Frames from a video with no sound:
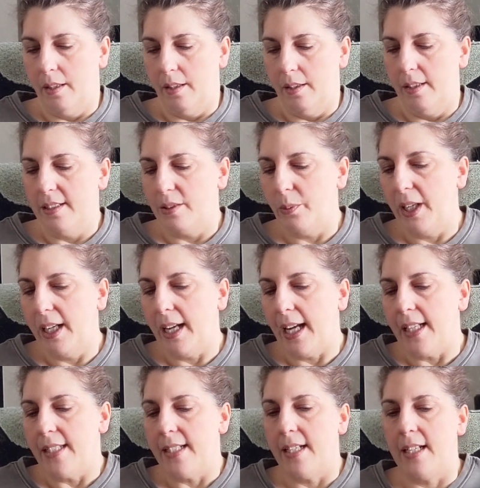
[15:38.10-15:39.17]
This week I
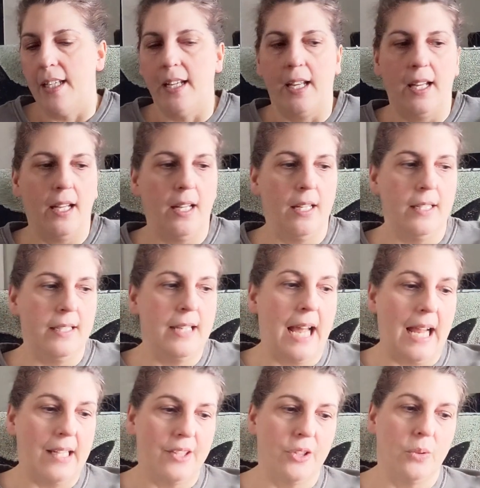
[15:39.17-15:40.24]
did
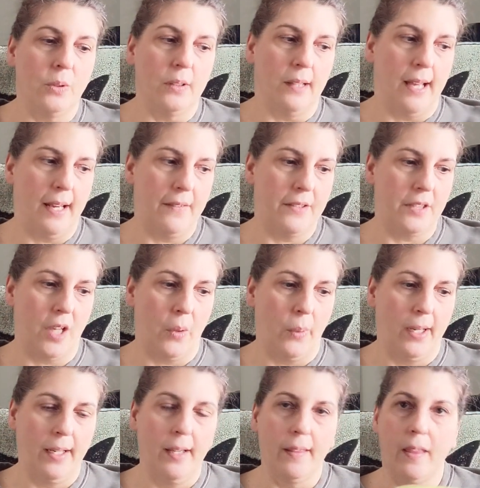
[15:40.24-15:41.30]
not do a lot of
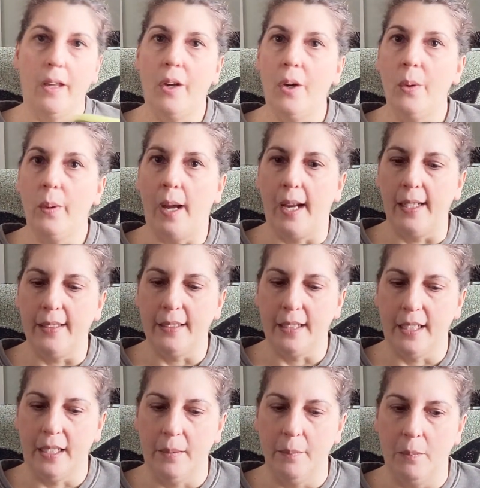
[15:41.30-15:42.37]
sewing though. I
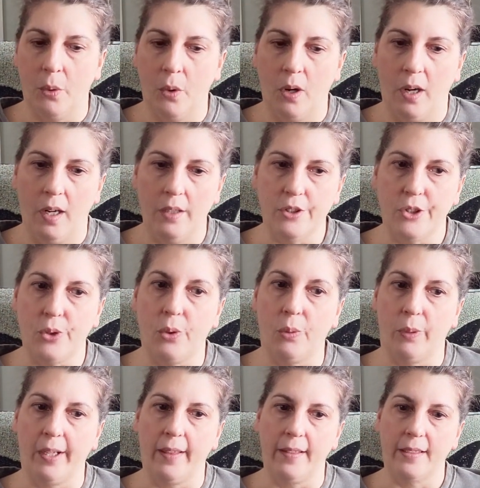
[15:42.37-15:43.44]
did more
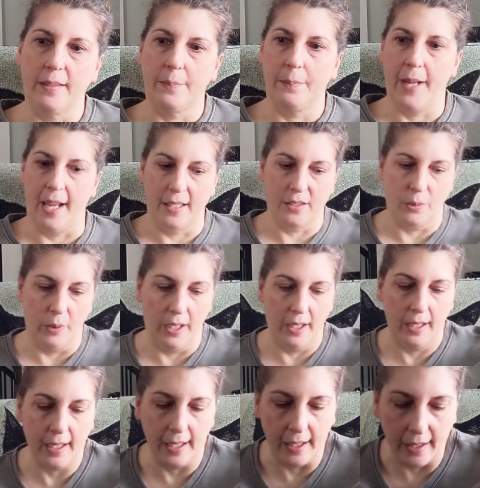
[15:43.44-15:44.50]
jewelry this past
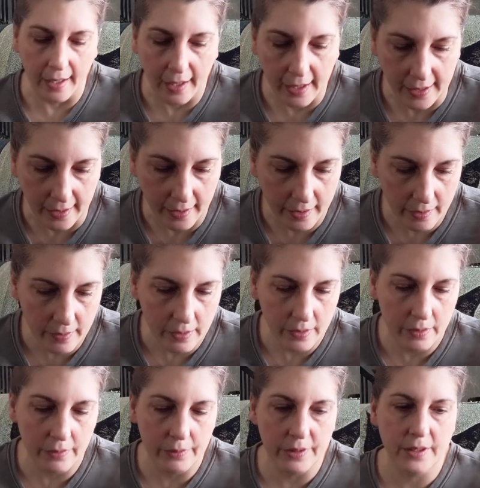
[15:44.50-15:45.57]
week, and I
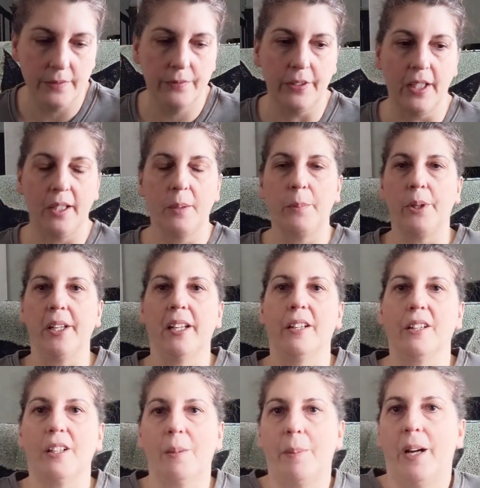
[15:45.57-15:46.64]
was feeling pretty
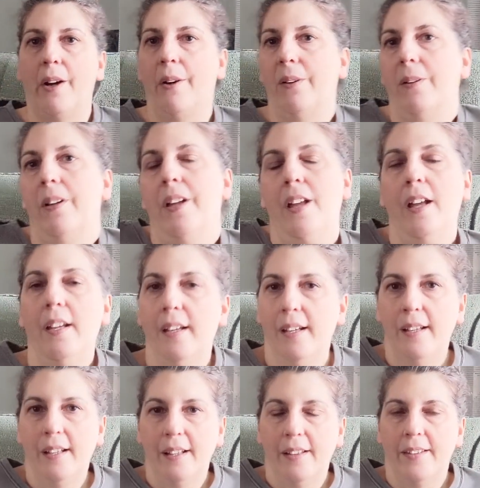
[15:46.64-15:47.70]
good about
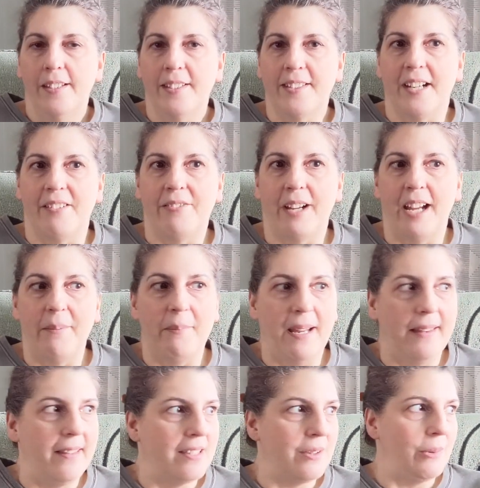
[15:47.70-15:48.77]
the stuff I had
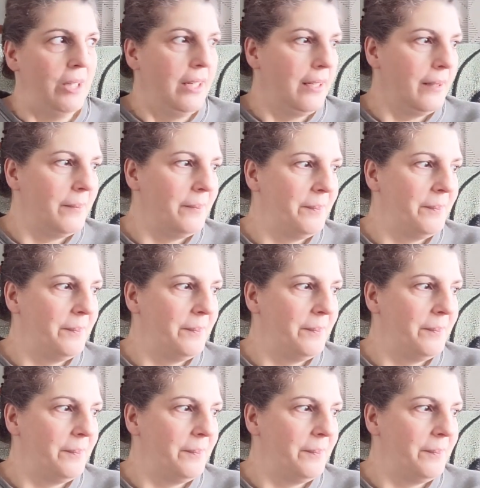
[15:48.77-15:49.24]
made this week.